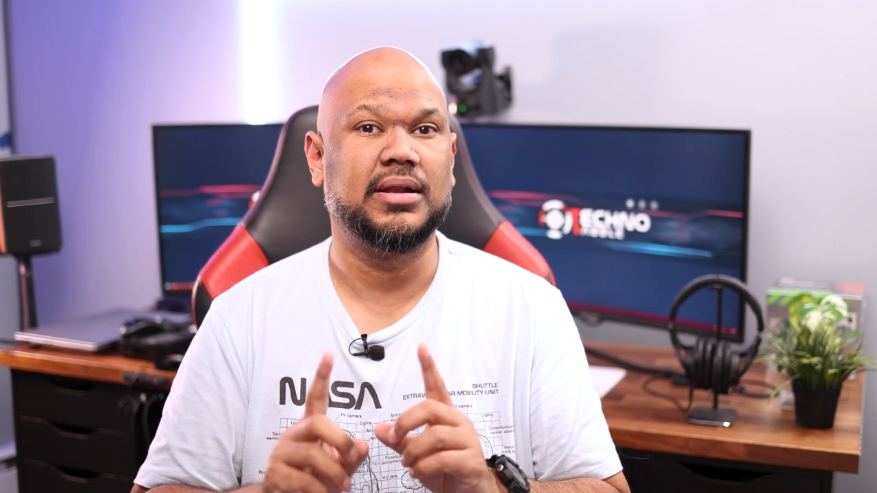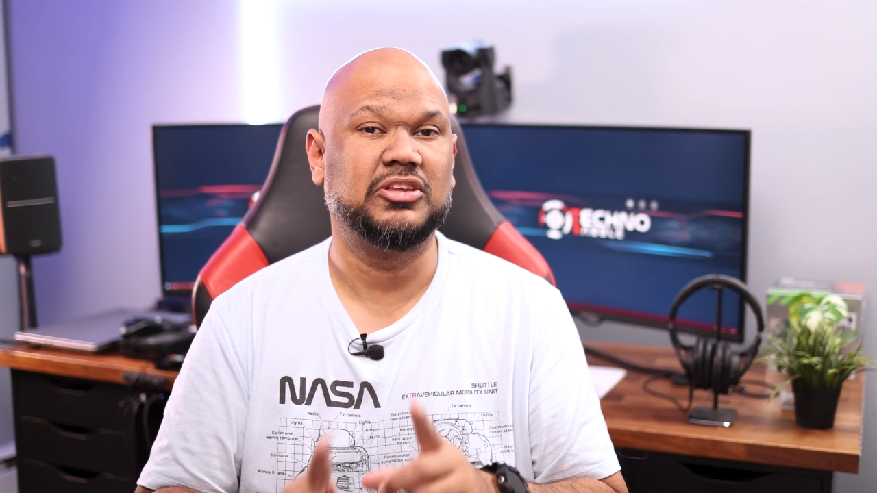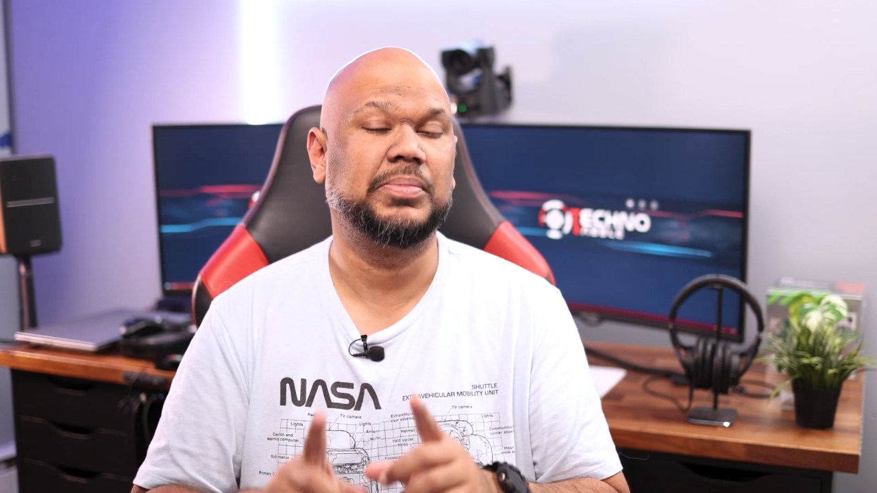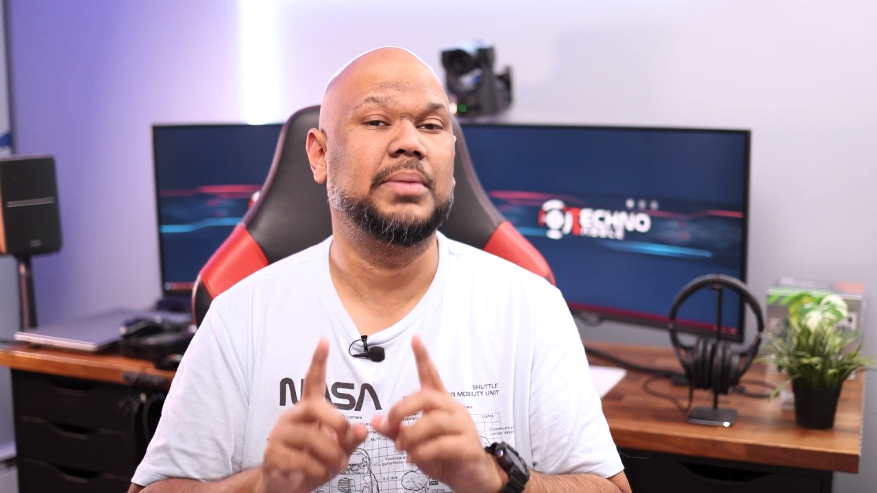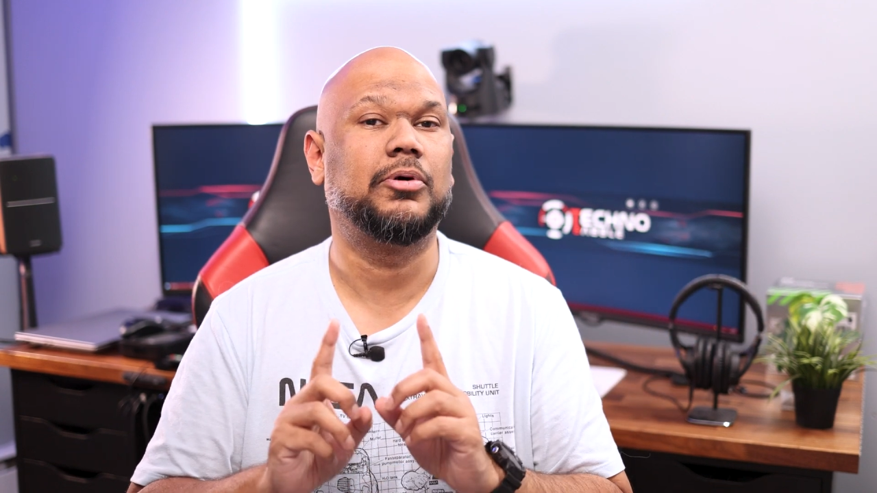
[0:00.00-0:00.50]

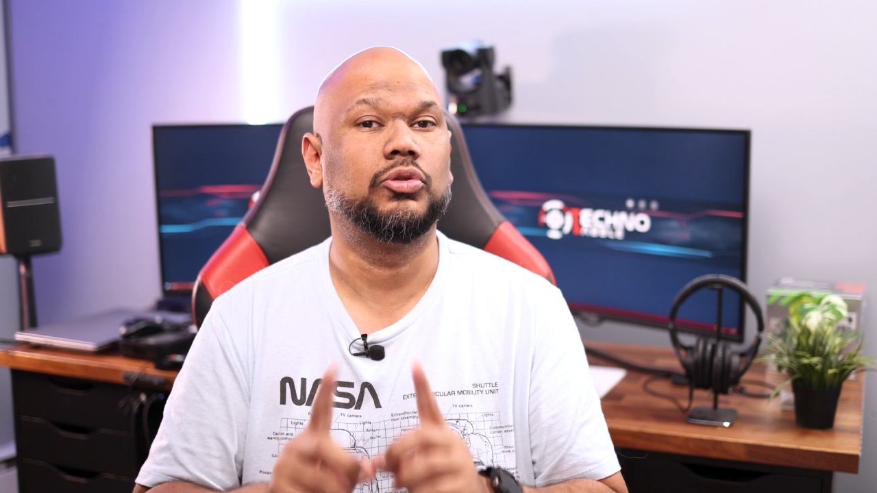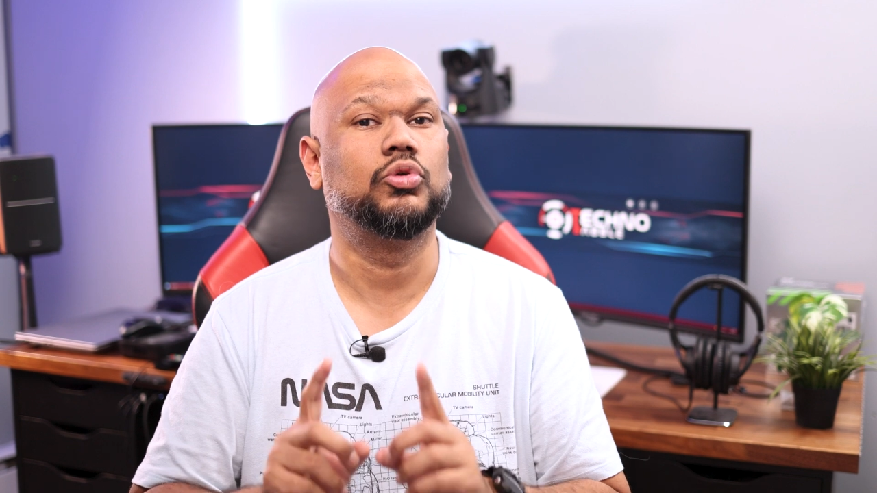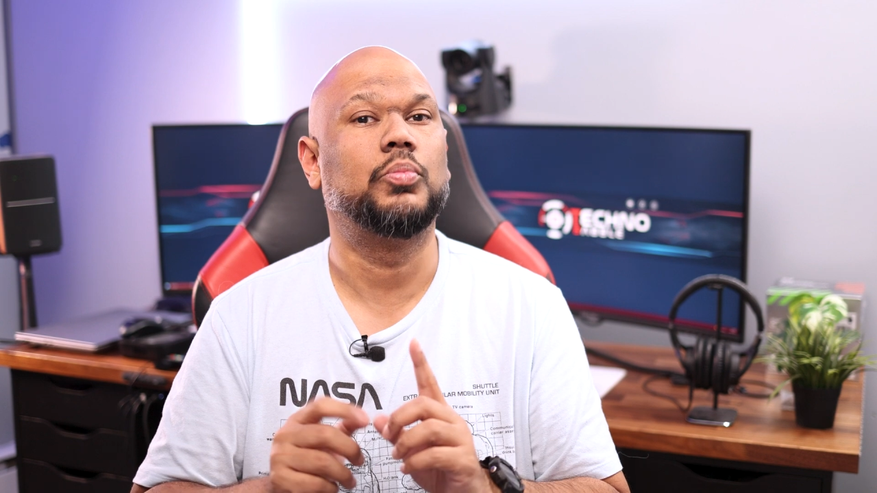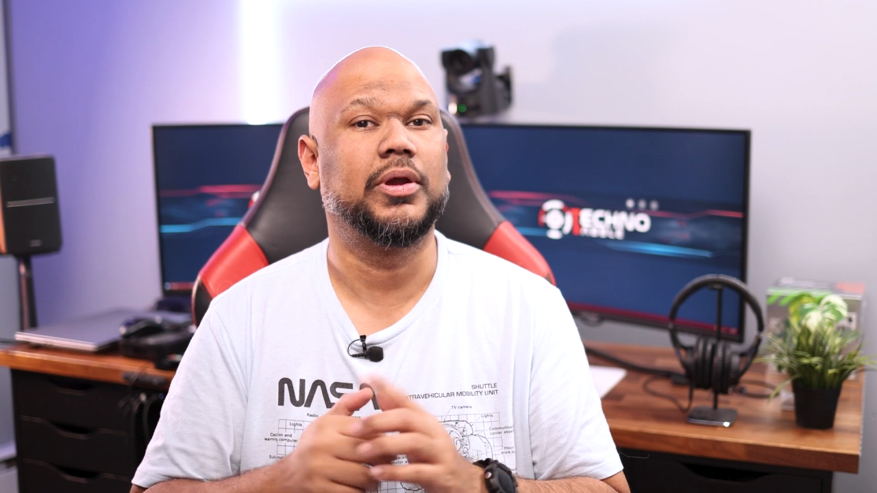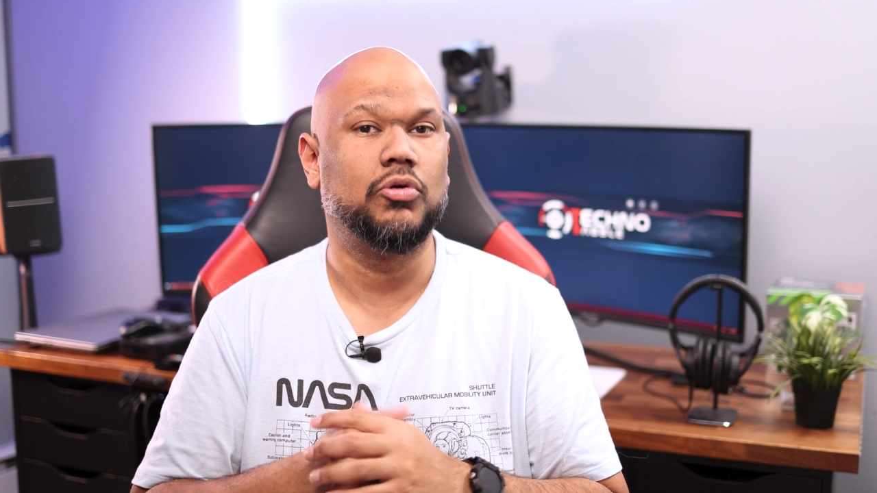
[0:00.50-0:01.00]
DisplayPort
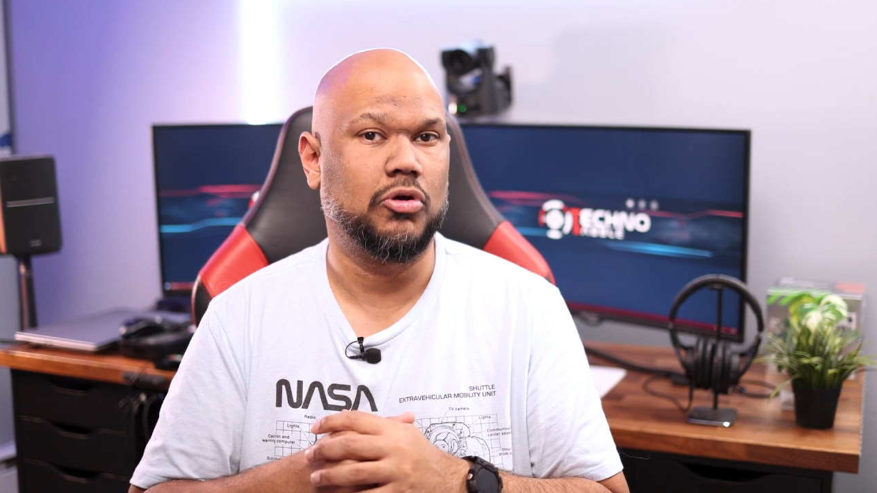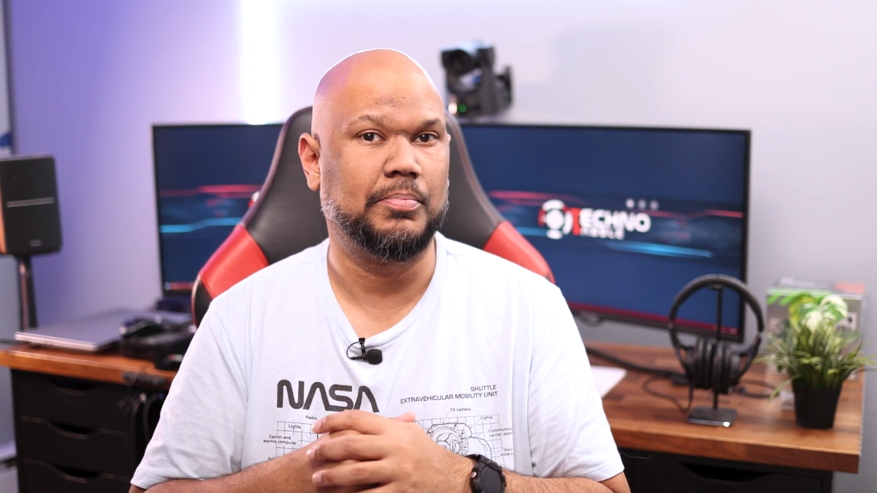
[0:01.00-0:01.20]
2.0